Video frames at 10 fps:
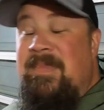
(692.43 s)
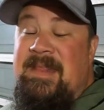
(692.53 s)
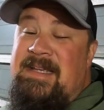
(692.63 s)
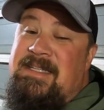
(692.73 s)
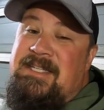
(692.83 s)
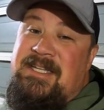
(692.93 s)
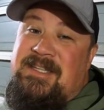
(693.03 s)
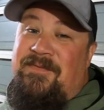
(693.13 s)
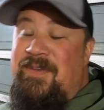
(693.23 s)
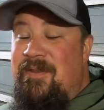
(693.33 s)
This is
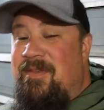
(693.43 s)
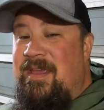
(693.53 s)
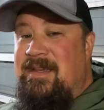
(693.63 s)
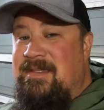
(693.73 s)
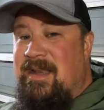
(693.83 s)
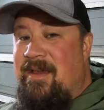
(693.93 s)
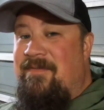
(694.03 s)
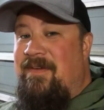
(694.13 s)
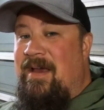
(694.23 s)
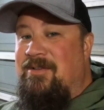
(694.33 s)
just a few things that
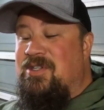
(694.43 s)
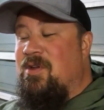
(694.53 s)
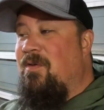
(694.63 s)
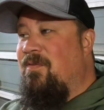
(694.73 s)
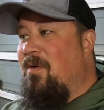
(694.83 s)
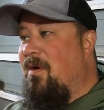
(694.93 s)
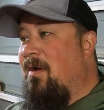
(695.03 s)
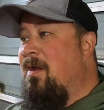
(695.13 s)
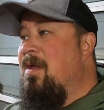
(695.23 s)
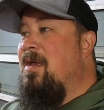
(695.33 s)
I've found so
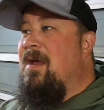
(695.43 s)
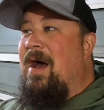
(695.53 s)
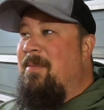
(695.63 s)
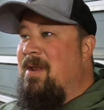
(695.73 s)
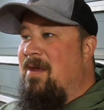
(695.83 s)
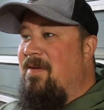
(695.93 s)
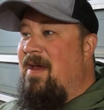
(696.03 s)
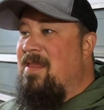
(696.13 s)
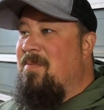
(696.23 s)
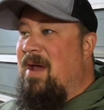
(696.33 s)
far. I mean, I've
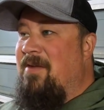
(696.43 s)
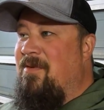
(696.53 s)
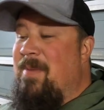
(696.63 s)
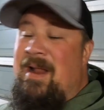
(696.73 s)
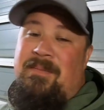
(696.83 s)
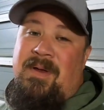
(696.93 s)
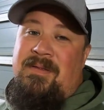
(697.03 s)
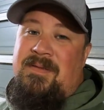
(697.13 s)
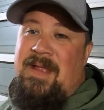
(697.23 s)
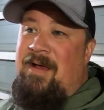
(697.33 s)
had the bike for about a
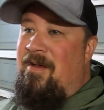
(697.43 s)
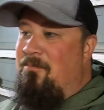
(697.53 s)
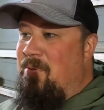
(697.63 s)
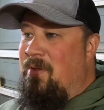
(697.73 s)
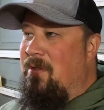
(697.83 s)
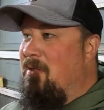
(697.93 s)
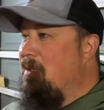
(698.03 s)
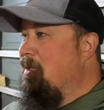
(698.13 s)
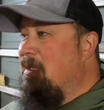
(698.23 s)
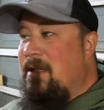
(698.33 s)
month now. I've put
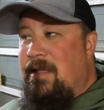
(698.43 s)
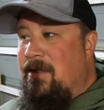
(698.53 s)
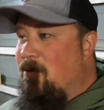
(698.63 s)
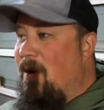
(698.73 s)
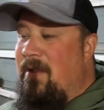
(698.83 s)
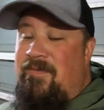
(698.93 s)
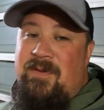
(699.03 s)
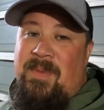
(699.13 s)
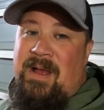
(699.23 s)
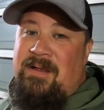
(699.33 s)
quite a
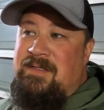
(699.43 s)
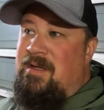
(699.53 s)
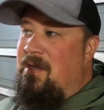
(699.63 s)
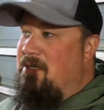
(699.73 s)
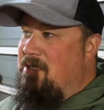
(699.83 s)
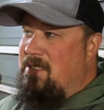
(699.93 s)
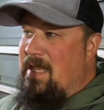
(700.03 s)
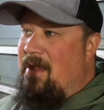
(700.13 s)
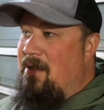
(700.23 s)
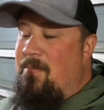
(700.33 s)
few miles on it, just
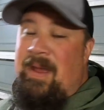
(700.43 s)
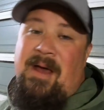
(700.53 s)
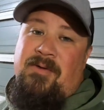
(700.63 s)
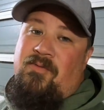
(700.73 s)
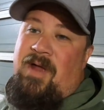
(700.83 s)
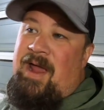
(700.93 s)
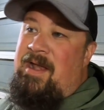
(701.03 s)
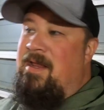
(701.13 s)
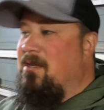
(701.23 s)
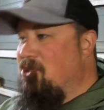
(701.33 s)
out and about and
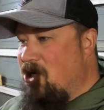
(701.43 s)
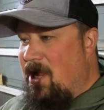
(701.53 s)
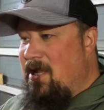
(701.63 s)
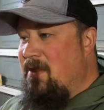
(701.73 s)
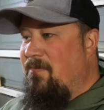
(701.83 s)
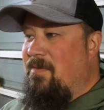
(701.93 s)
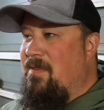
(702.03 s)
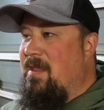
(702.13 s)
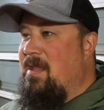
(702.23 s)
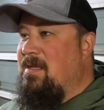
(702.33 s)
riding and trying
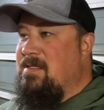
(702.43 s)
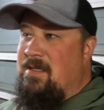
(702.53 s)
different things.